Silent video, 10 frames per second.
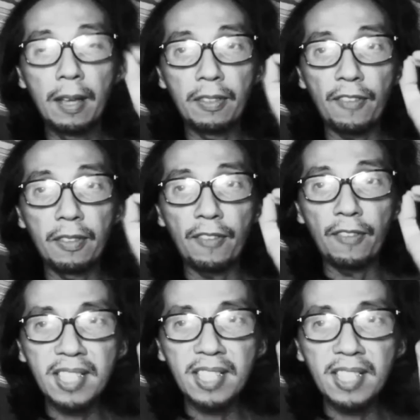In the
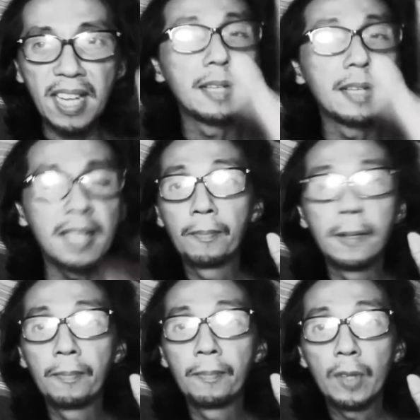final scene,
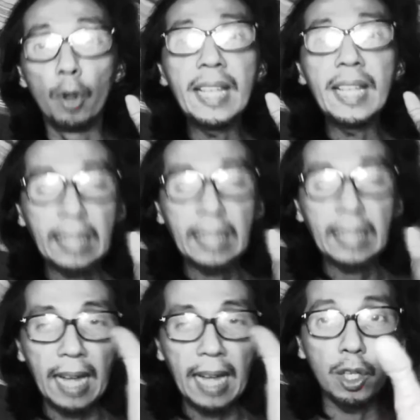only
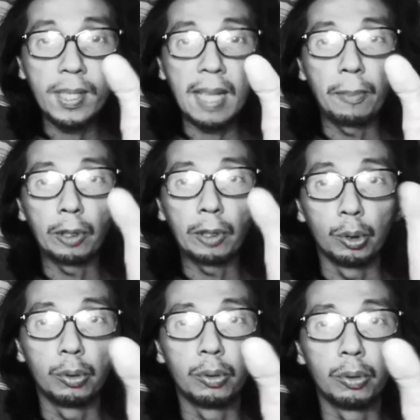Kaizo was able
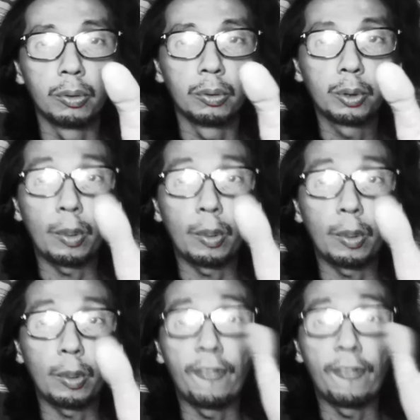to
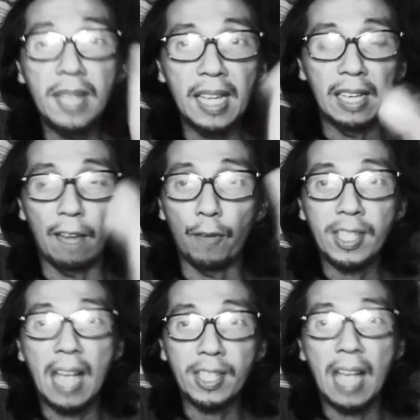inform Neil of
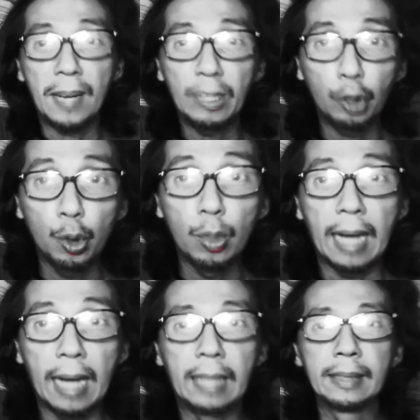what's happening to
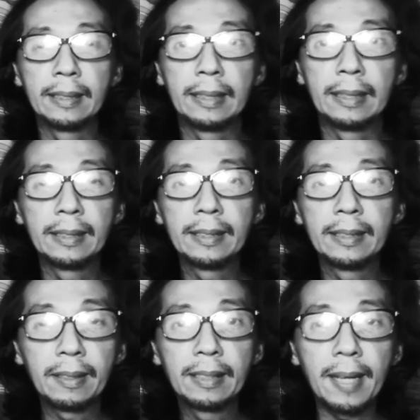Yuga.
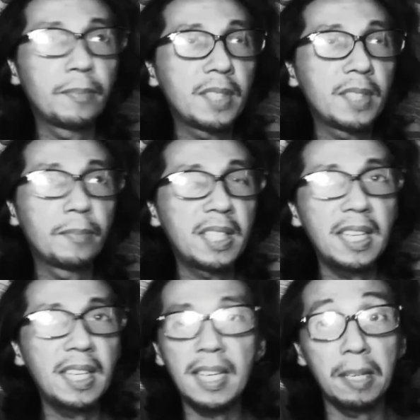Right?
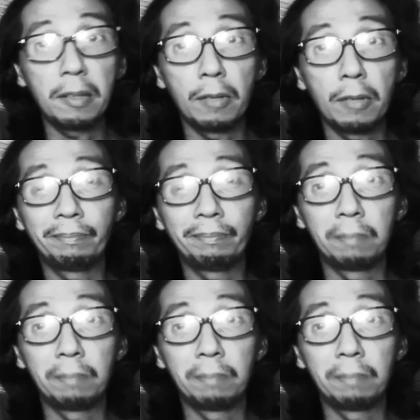Si, well,